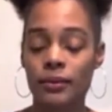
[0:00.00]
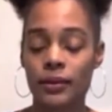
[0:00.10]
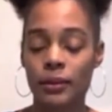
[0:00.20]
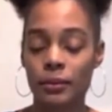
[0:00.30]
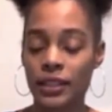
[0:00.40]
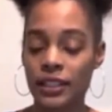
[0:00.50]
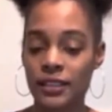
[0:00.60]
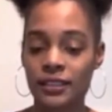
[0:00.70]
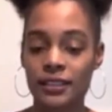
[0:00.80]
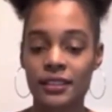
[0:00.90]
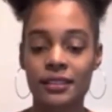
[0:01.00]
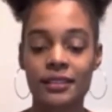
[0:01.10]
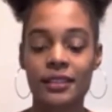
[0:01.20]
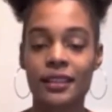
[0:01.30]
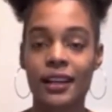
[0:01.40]
Please,
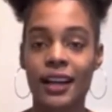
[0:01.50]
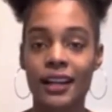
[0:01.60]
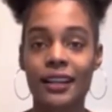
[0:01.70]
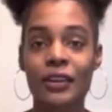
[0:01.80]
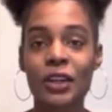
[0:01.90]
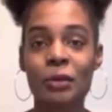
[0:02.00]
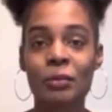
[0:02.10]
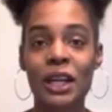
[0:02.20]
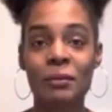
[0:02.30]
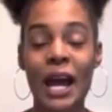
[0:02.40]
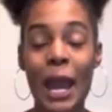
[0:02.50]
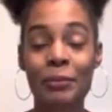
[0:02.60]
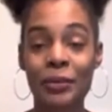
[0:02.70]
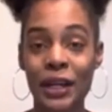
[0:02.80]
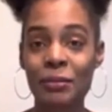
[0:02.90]
God, I've already prayed. I
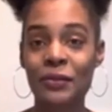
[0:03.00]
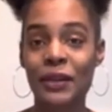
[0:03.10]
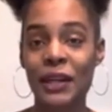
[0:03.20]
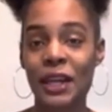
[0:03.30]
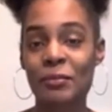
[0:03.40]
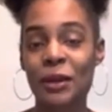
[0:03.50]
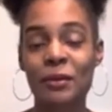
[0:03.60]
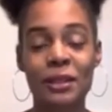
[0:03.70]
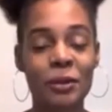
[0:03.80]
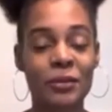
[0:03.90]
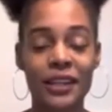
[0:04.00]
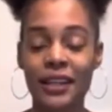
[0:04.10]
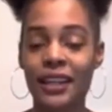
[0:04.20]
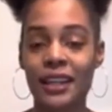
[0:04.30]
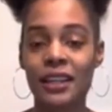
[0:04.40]
prayed before I came on, but let me pray
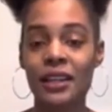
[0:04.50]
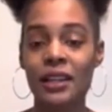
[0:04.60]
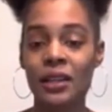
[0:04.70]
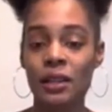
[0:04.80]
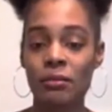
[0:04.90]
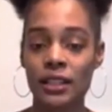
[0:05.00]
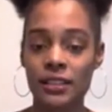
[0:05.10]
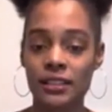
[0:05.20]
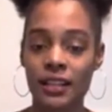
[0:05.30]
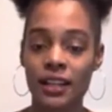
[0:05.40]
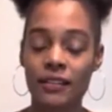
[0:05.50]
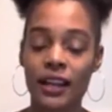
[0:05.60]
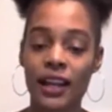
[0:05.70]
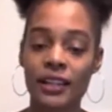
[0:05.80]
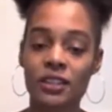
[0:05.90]
again. Please, God of the
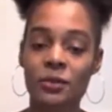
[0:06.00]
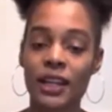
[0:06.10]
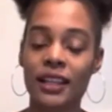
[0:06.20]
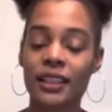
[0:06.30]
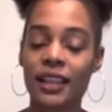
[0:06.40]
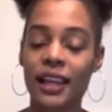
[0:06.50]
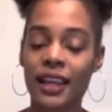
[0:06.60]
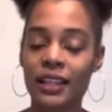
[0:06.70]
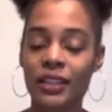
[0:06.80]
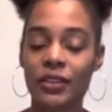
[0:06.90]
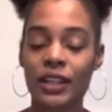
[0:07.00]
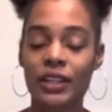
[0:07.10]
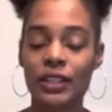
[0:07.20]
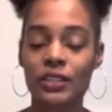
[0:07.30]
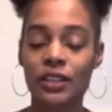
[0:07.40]
highest white light, creator
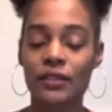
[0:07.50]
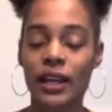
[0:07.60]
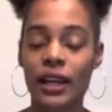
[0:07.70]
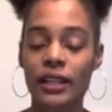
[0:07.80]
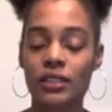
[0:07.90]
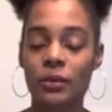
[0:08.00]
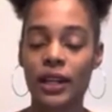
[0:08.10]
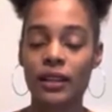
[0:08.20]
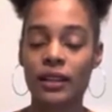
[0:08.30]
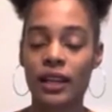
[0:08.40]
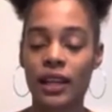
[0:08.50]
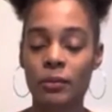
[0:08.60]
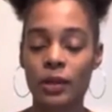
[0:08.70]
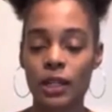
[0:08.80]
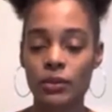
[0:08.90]
energy is the highest white light,
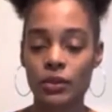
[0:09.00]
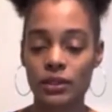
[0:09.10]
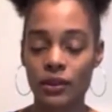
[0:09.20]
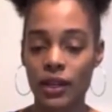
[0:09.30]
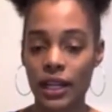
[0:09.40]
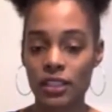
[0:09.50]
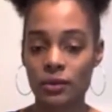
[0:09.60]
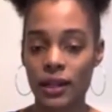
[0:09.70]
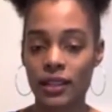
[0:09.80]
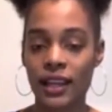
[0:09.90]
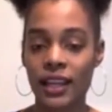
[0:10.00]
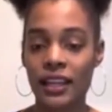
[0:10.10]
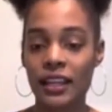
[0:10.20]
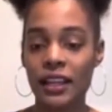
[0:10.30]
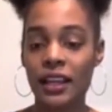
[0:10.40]
prime source is the highest white light.
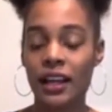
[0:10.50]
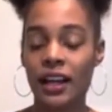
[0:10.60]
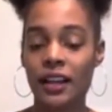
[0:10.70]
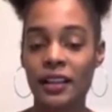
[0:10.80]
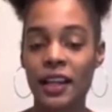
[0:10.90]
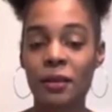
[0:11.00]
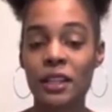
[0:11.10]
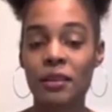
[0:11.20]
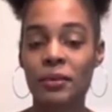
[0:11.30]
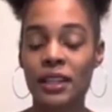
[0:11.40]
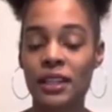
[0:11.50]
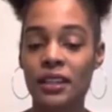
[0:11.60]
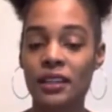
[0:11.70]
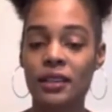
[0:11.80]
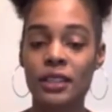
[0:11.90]
Allow me to
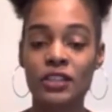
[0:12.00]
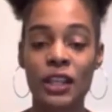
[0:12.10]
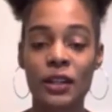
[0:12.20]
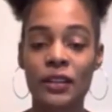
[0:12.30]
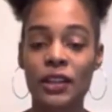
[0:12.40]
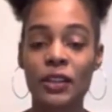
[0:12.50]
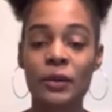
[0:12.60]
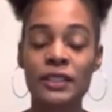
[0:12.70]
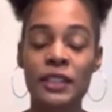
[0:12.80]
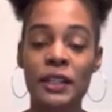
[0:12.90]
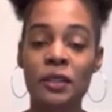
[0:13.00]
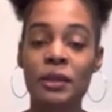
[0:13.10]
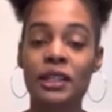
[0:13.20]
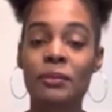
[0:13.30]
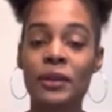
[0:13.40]
be the channel that you intended
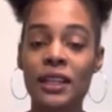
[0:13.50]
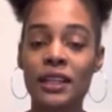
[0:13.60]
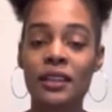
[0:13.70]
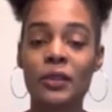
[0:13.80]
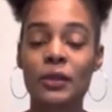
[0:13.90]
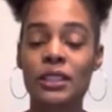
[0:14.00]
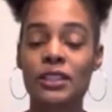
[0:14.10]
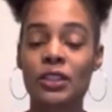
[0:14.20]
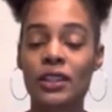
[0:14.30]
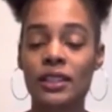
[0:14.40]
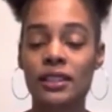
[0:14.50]
me to be in order to create